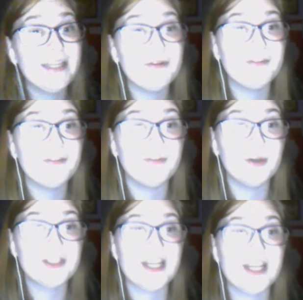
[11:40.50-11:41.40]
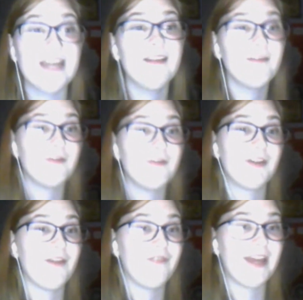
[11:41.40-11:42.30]
all for watching.
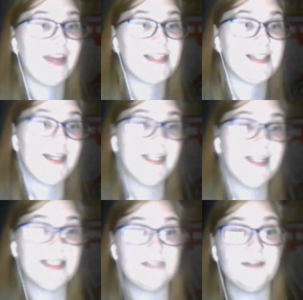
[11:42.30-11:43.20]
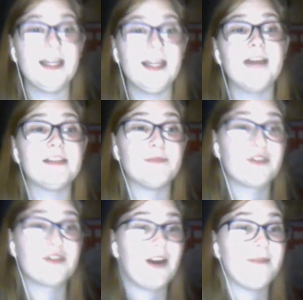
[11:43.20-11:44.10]
Don't forget to like this video,
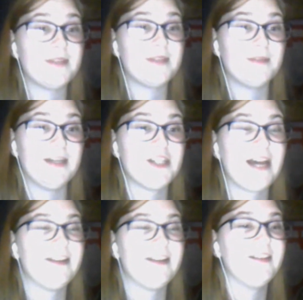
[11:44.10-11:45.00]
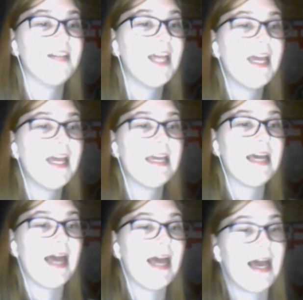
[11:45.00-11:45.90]
subscribe to my channel,
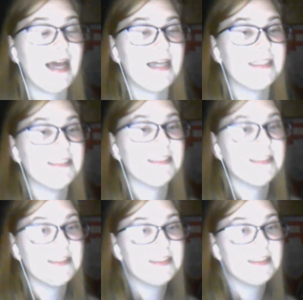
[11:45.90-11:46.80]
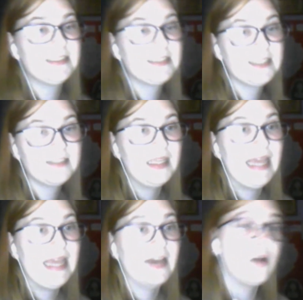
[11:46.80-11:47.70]
and
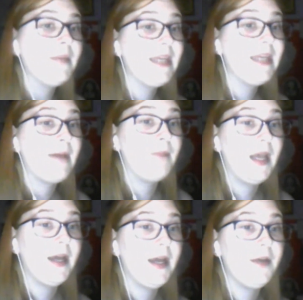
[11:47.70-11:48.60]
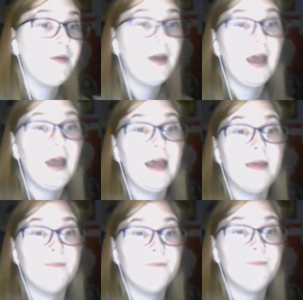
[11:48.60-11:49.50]
yeah, comment down below
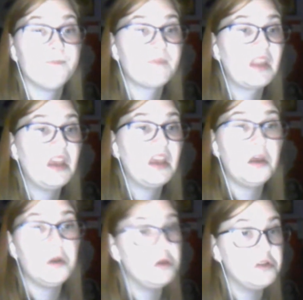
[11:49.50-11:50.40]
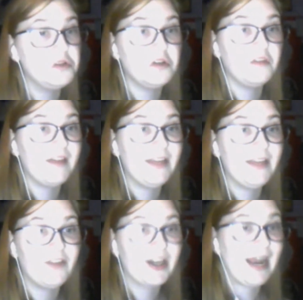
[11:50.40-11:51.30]
who's your
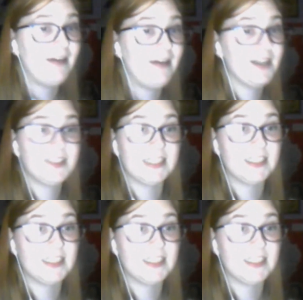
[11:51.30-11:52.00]
favourite character.